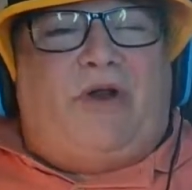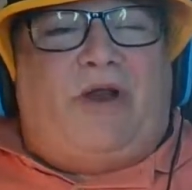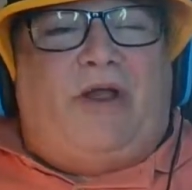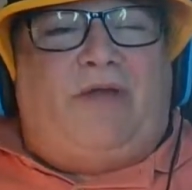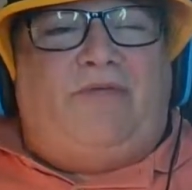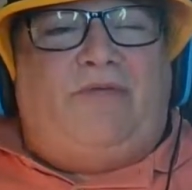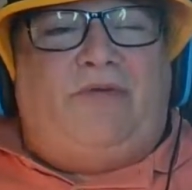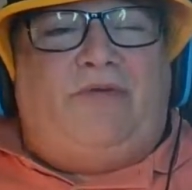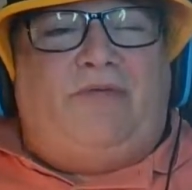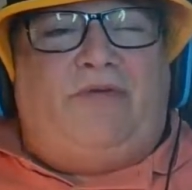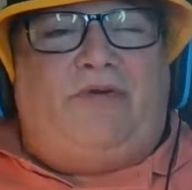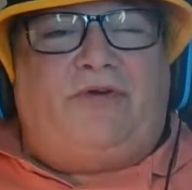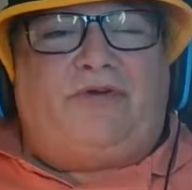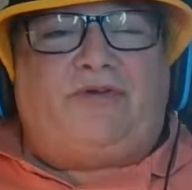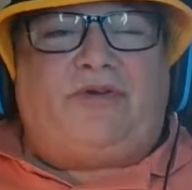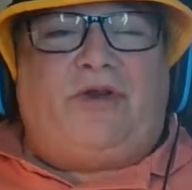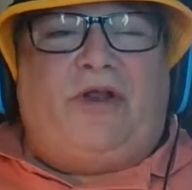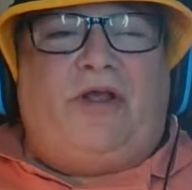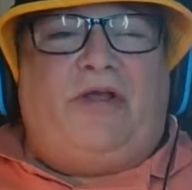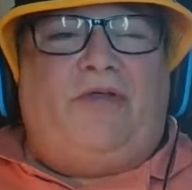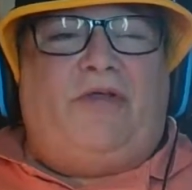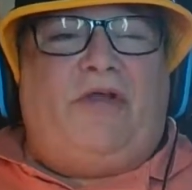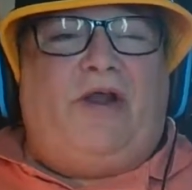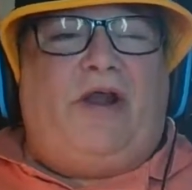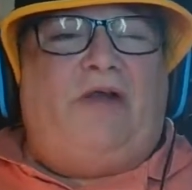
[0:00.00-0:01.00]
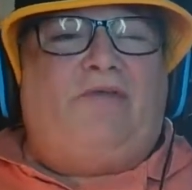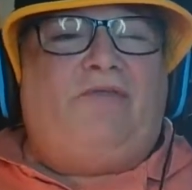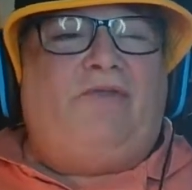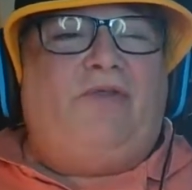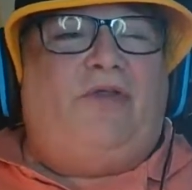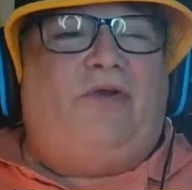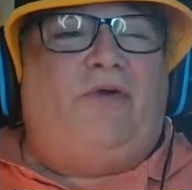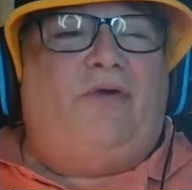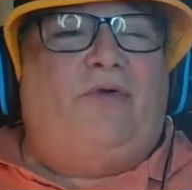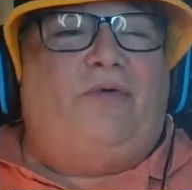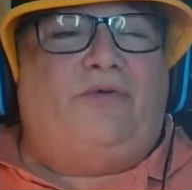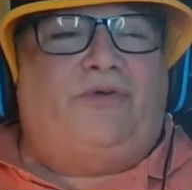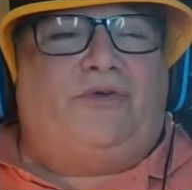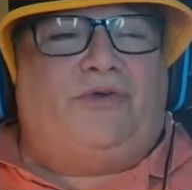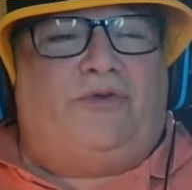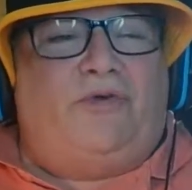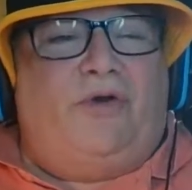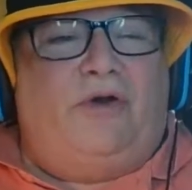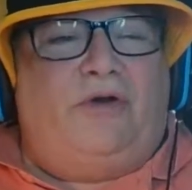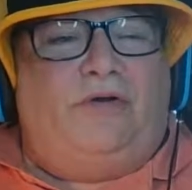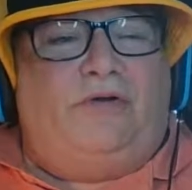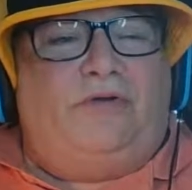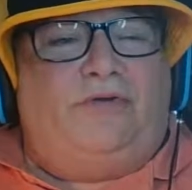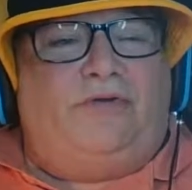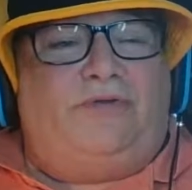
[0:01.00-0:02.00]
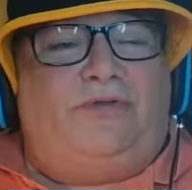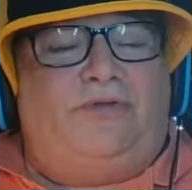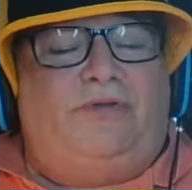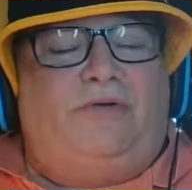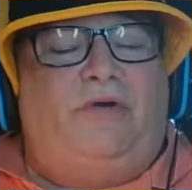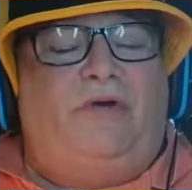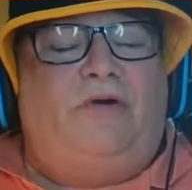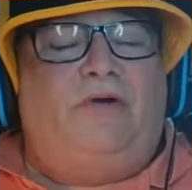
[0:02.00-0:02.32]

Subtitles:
they're having their own struggles.